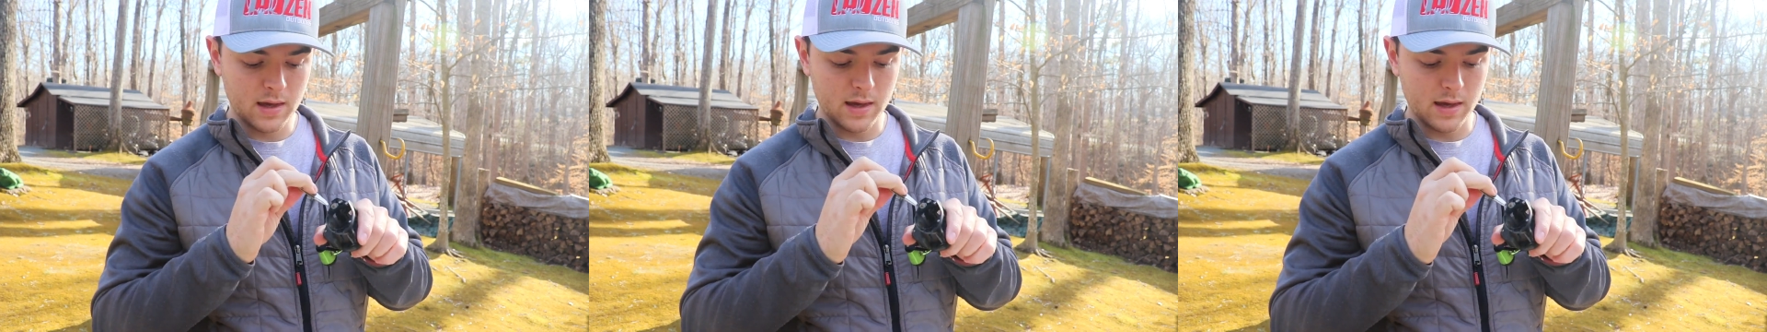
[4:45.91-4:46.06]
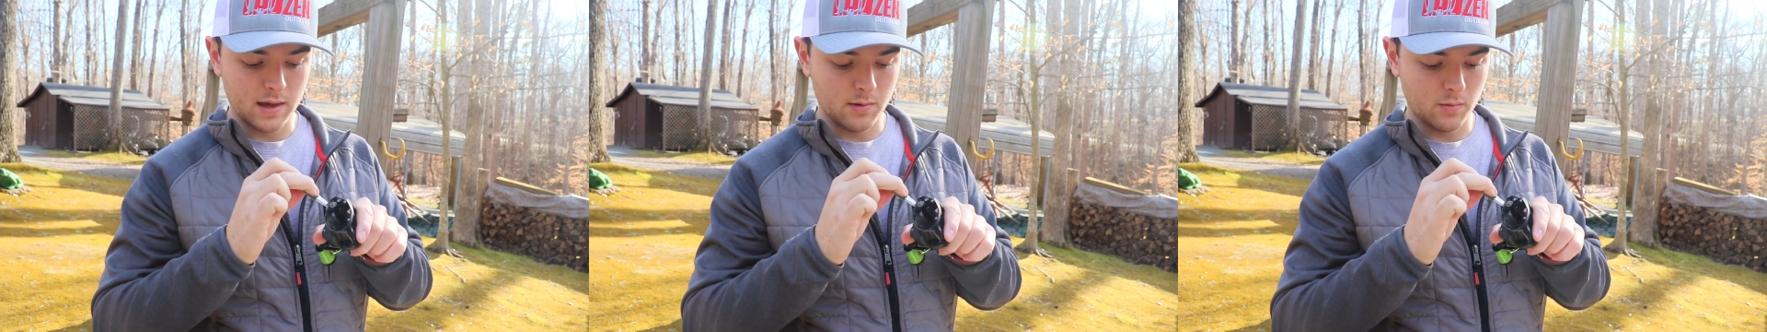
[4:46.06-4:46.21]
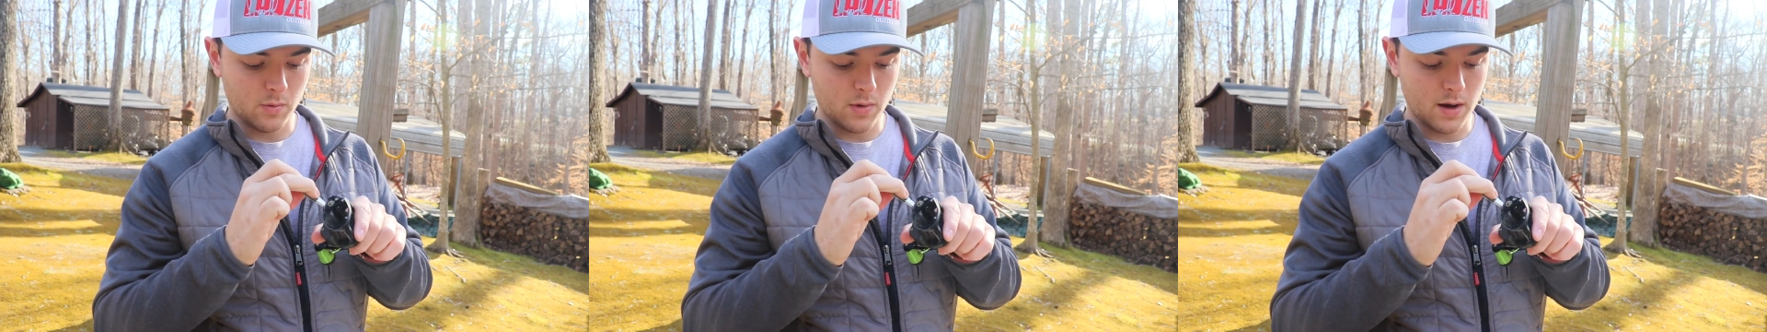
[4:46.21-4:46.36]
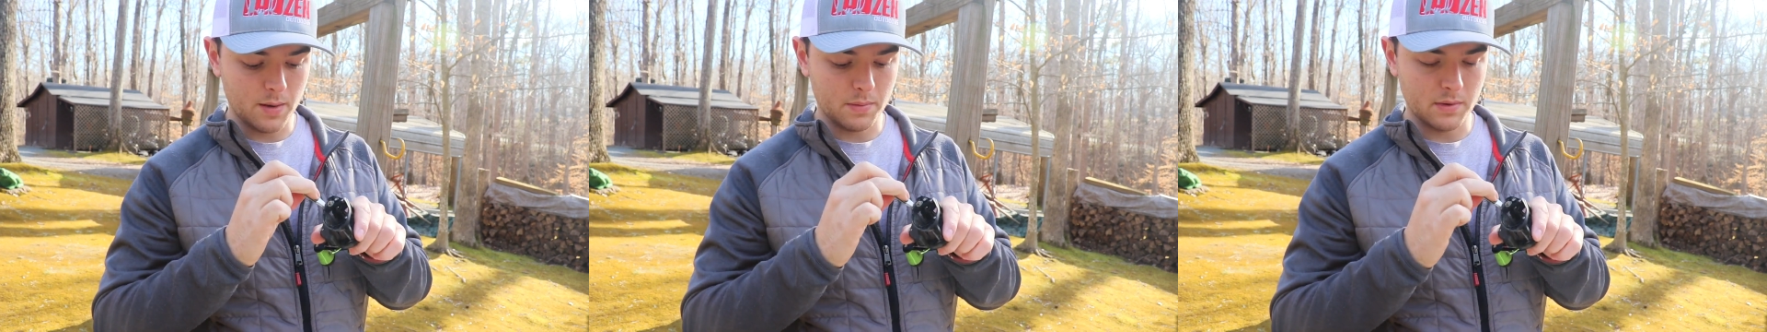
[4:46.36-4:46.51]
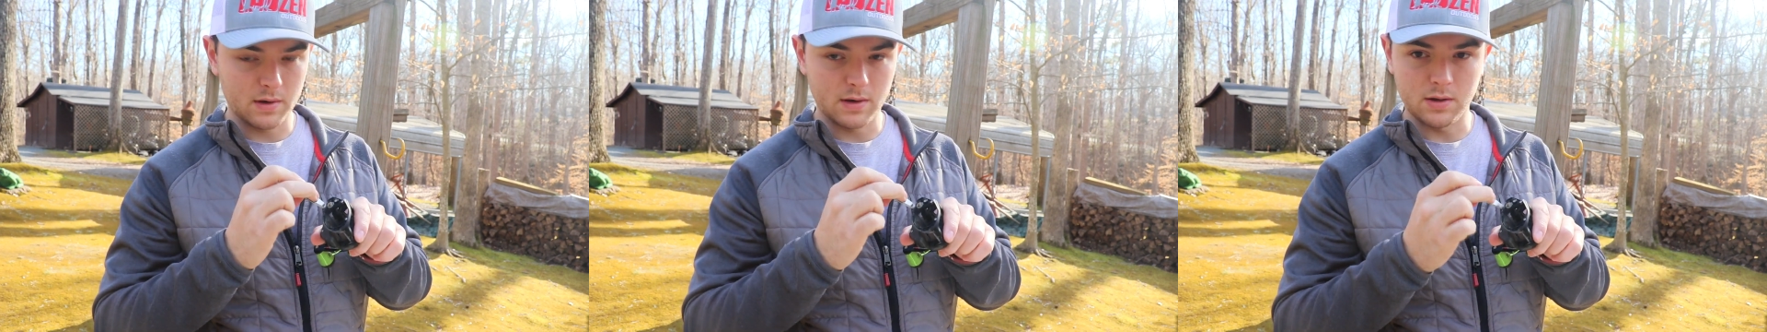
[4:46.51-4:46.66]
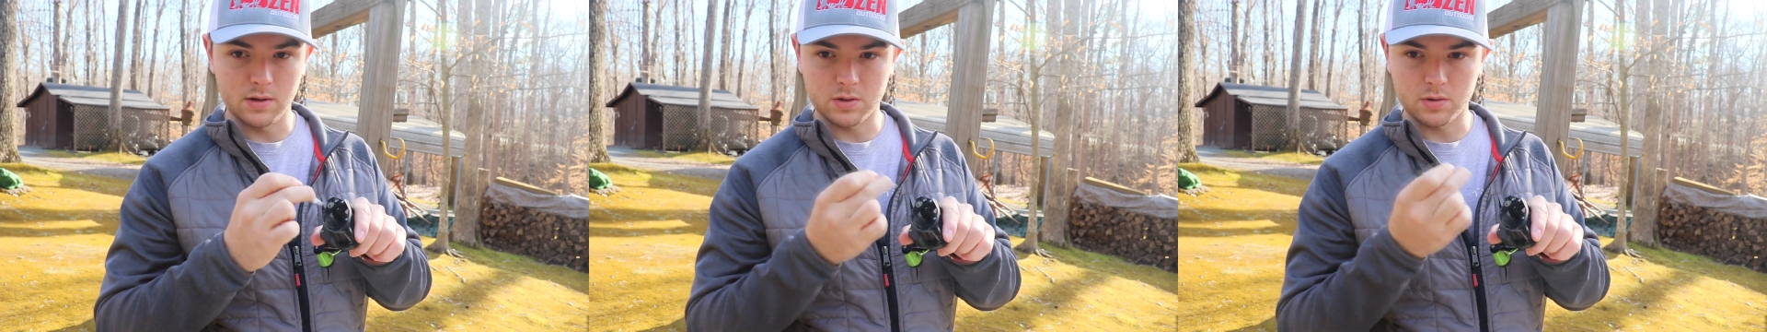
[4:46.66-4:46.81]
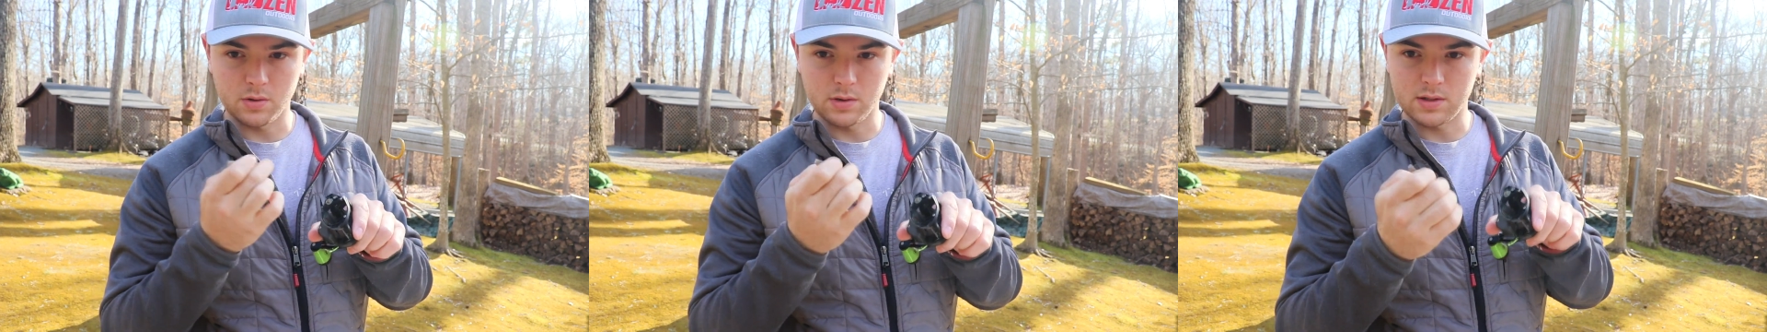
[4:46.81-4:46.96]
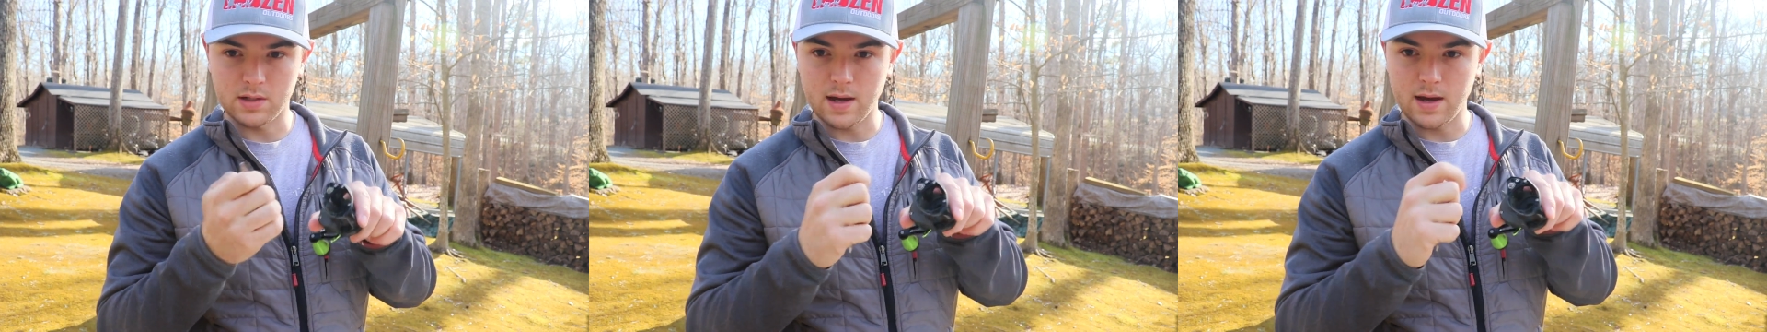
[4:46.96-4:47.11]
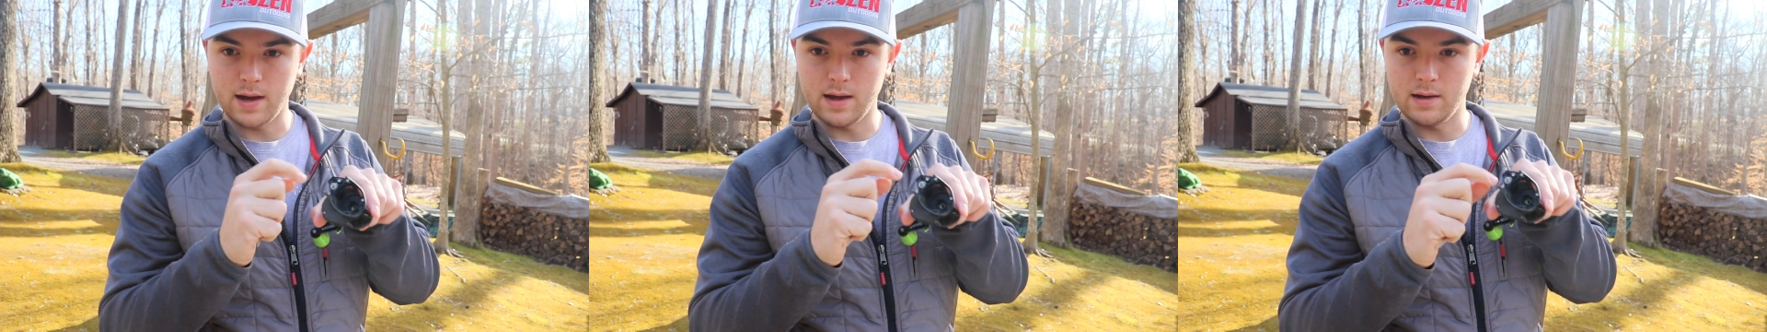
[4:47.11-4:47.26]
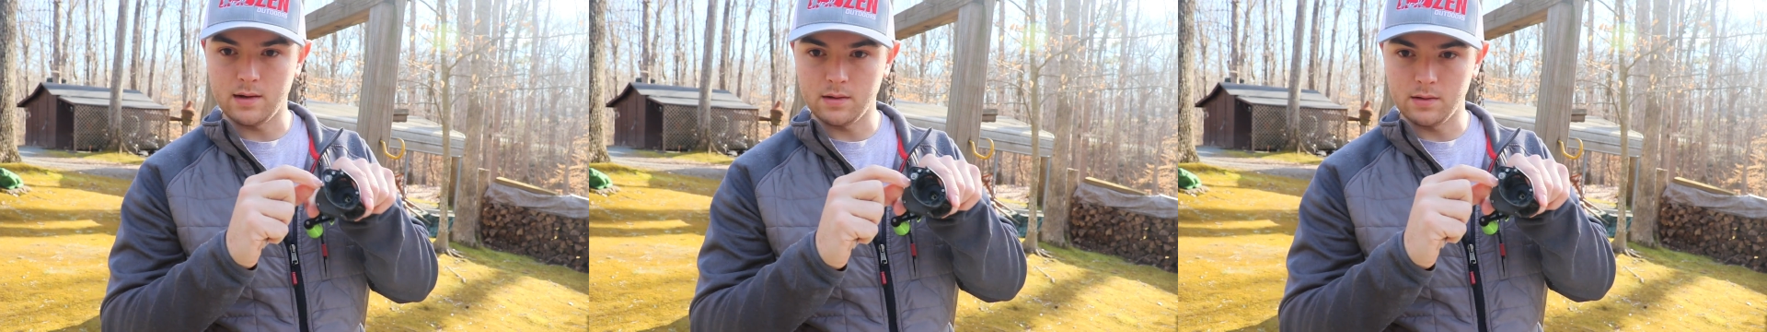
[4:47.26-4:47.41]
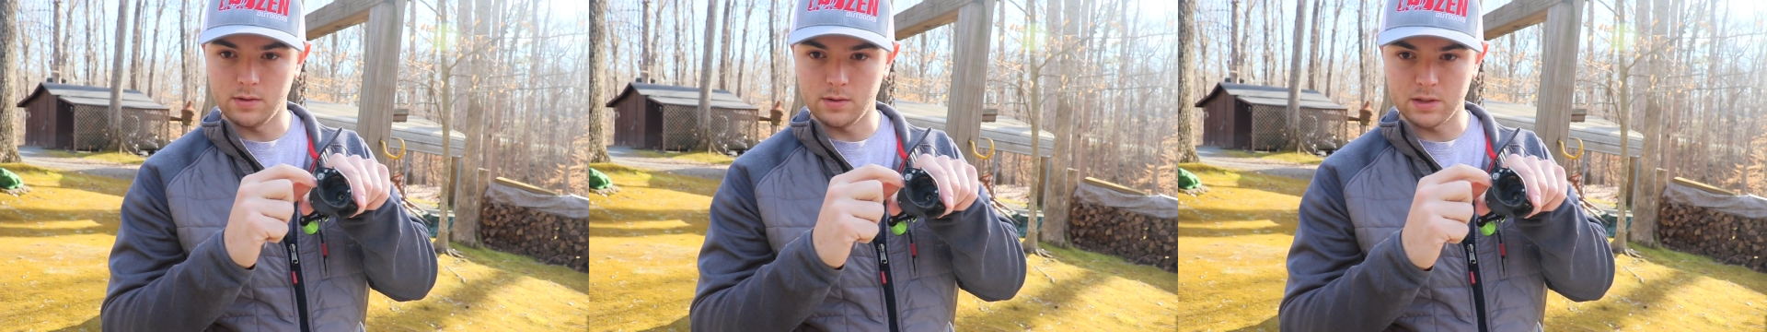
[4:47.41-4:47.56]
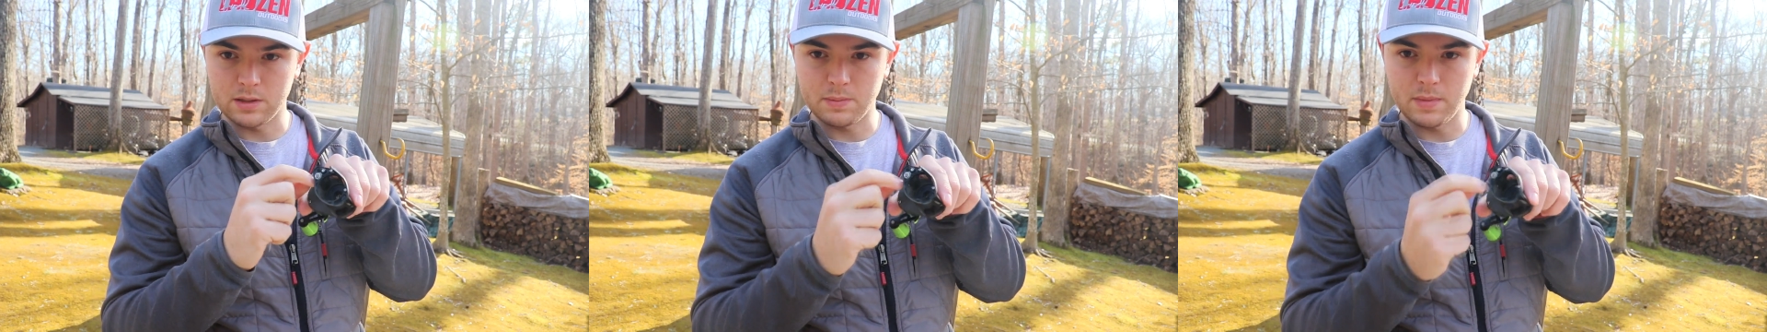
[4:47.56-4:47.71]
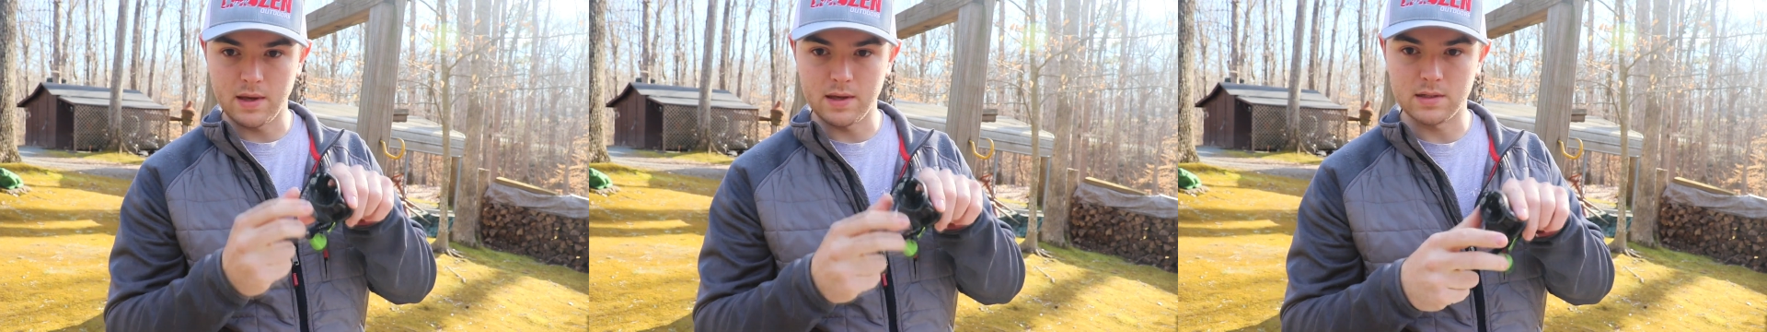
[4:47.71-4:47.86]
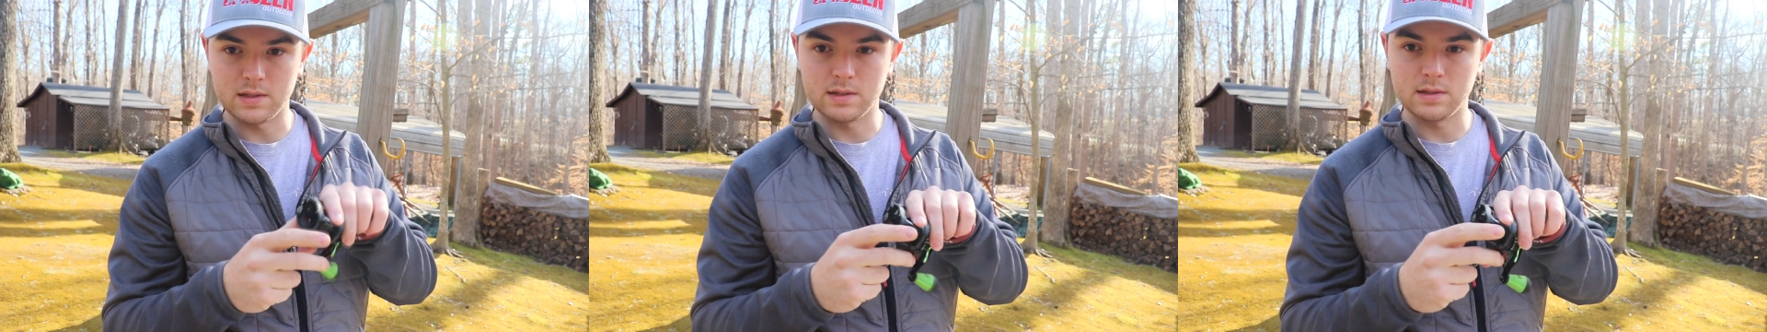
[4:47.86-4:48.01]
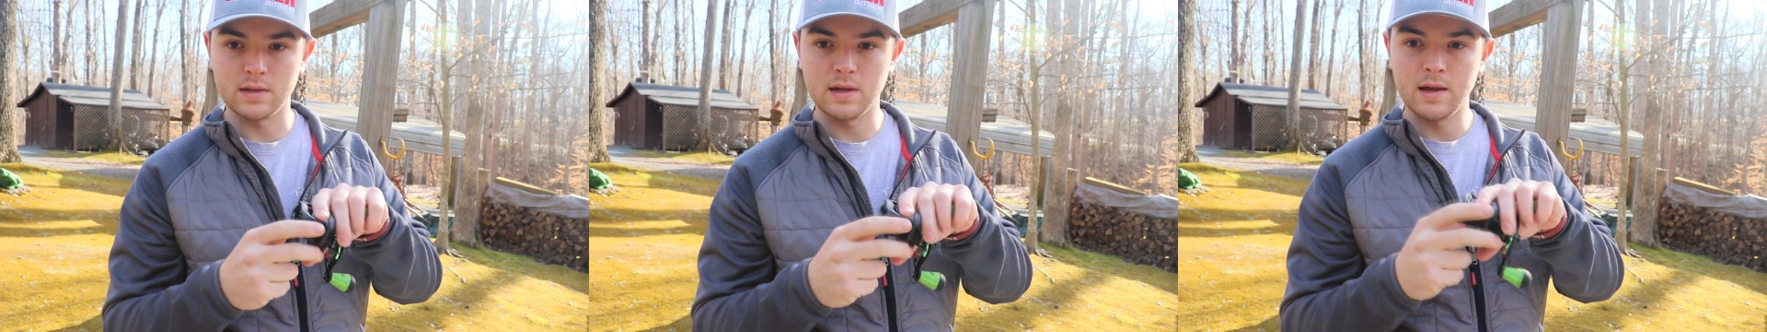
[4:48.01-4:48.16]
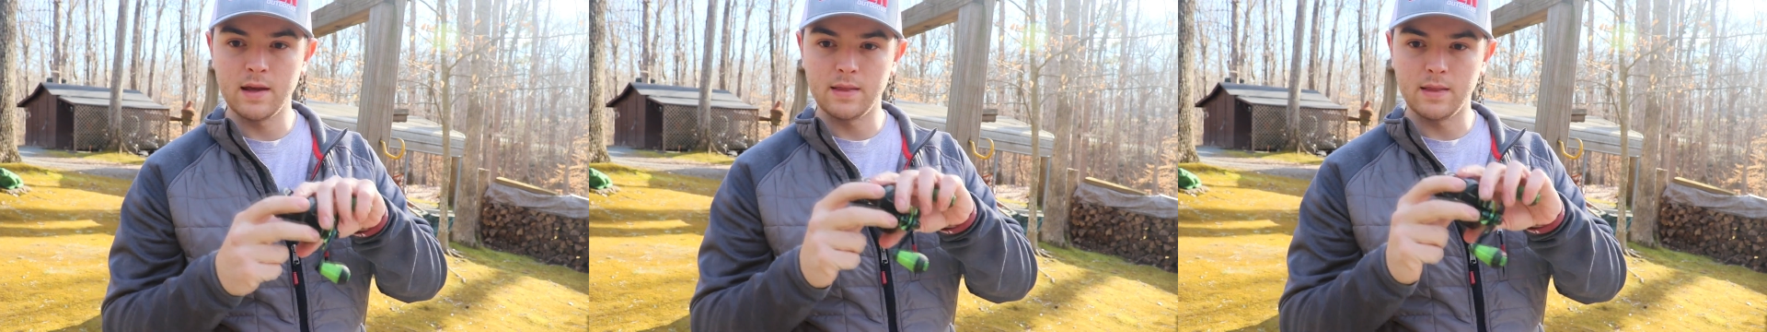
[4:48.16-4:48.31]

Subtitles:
and wipe into those little tight little spaces